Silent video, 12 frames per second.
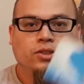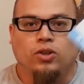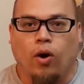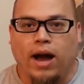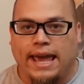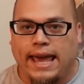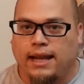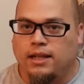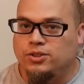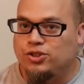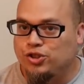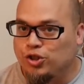So I had
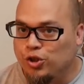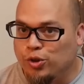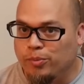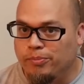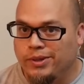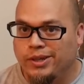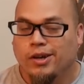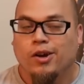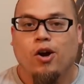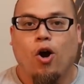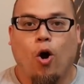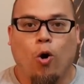assumed
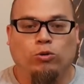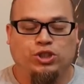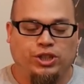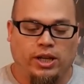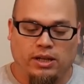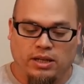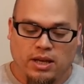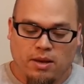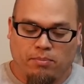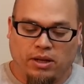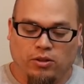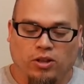ocean,
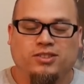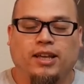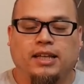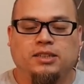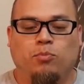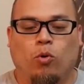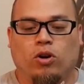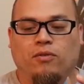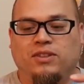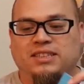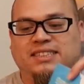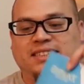but it looks like it's more
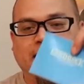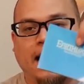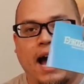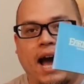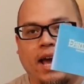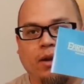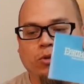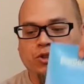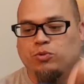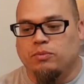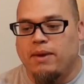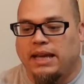of the sky,
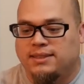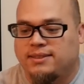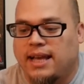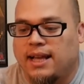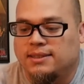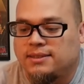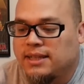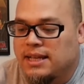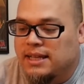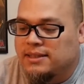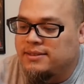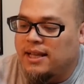which would make sense
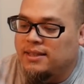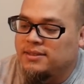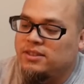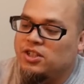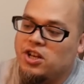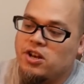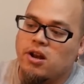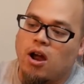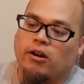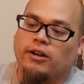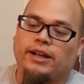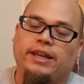since Nart